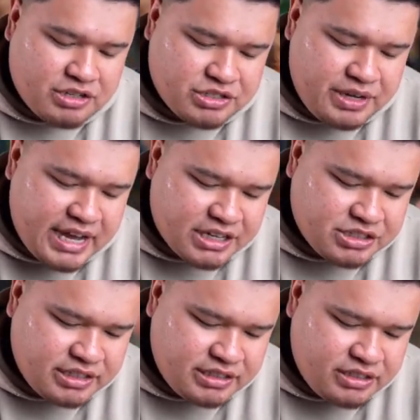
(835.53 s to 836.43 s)
So he
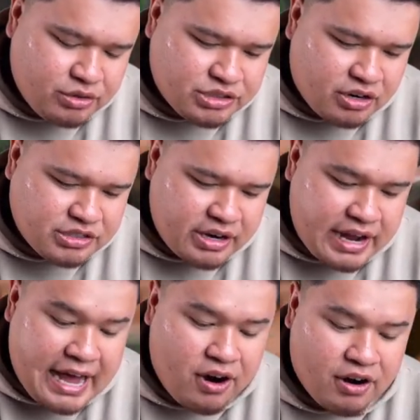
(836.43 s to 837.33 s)
actually, those cards
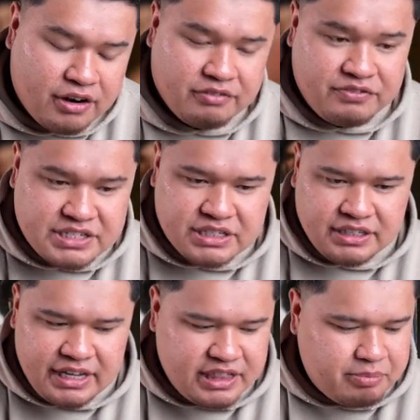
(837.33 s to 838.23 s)
aren't
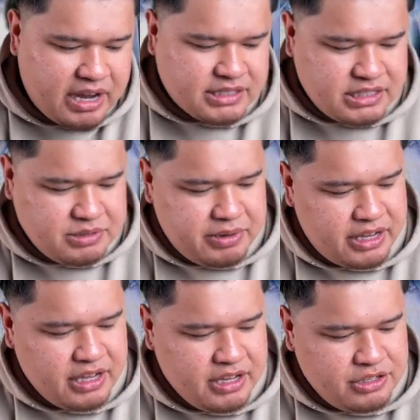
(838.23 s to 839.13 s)
physically in the boxes, but
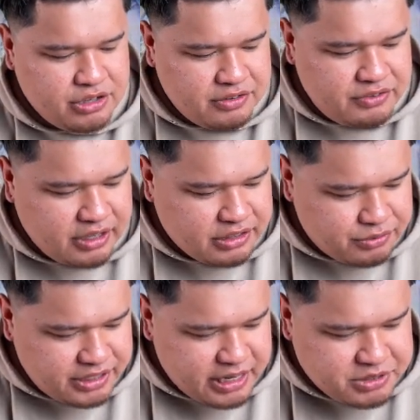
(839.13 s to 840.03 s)
you can fill out the
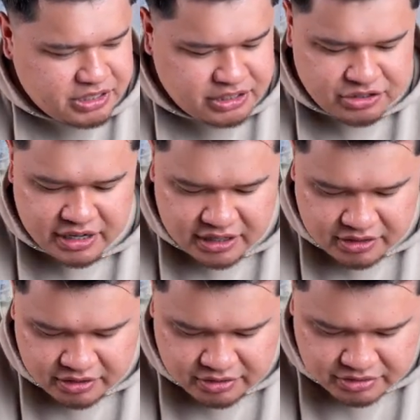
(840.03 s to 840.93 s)
redemption and try to get
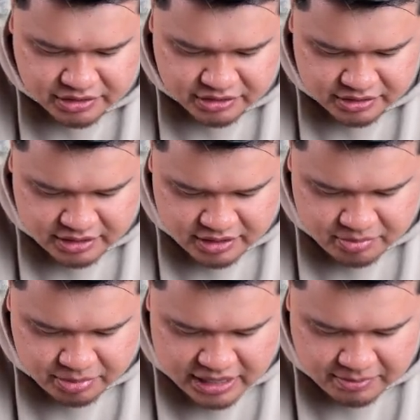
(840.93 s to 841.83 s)
those.
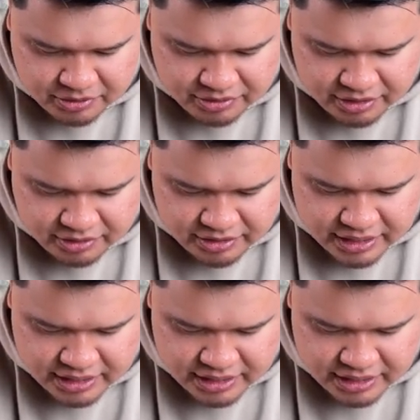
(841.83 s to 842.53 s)
But I'm going to go ahead